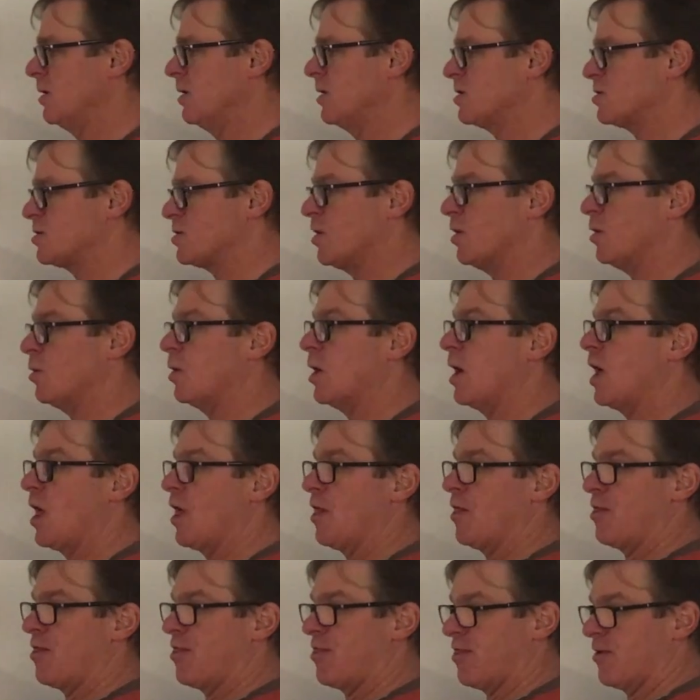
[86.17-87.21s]
So
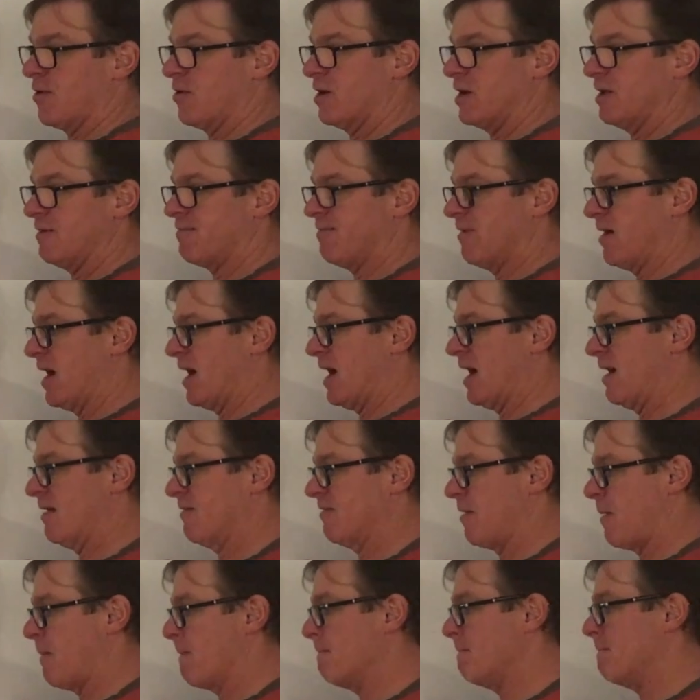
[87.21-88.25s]
35
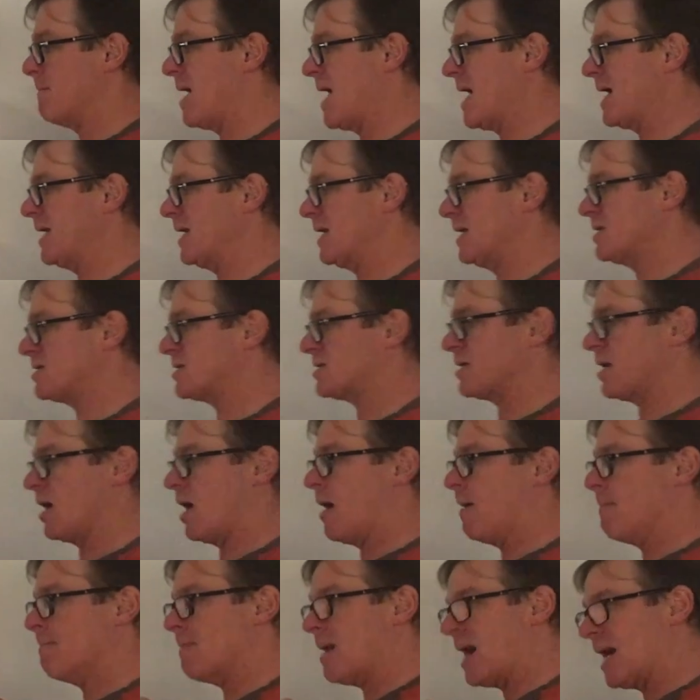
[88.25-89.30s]
minus a
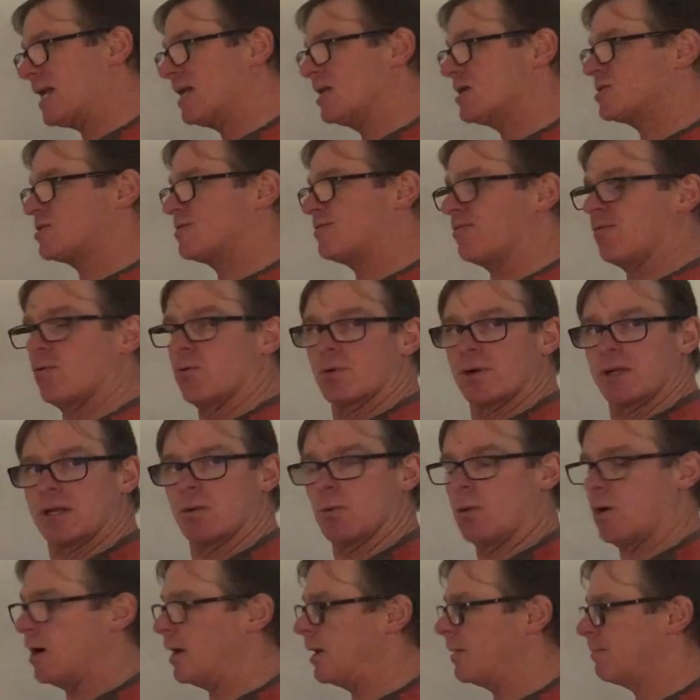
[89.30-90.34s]
minus
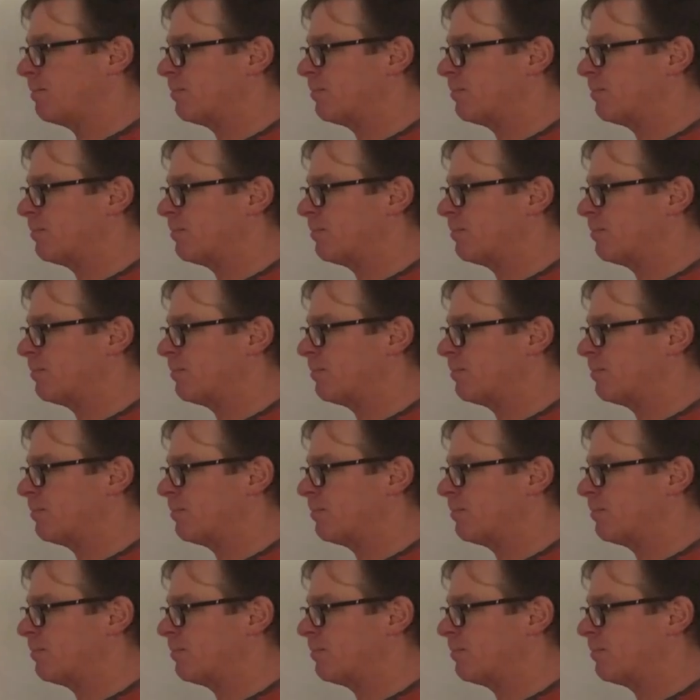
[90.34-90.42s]
41.